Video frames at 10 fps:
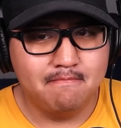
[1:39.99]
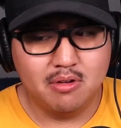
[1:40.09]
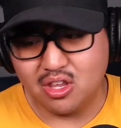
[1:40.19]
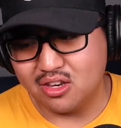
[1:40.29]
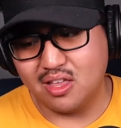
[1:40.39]

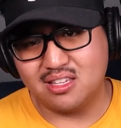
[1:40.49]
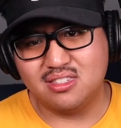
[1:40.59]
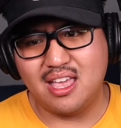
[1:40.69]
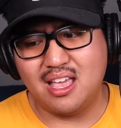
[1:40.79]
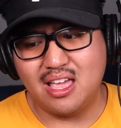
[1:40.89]
But nonetheless,
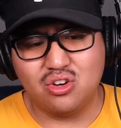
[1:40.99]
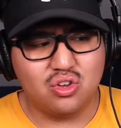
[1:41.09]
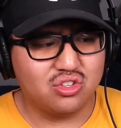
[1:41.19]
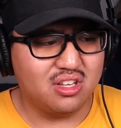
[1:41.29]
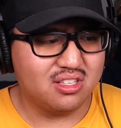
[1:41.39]
they ended
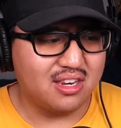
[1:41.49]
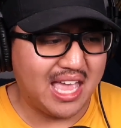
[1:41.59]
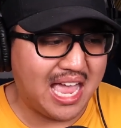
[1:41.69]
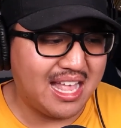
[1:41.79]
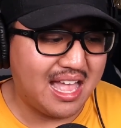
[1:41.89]
their season
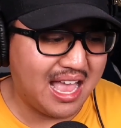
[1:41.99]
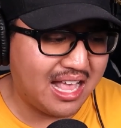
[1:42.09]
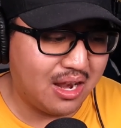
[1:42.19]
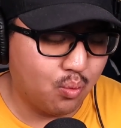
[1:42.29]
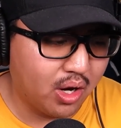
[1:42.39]

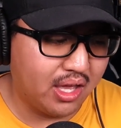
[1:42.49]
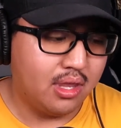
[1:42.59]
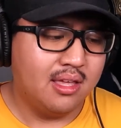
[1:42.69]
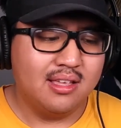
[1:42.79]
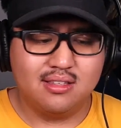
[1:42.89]
8-8-1.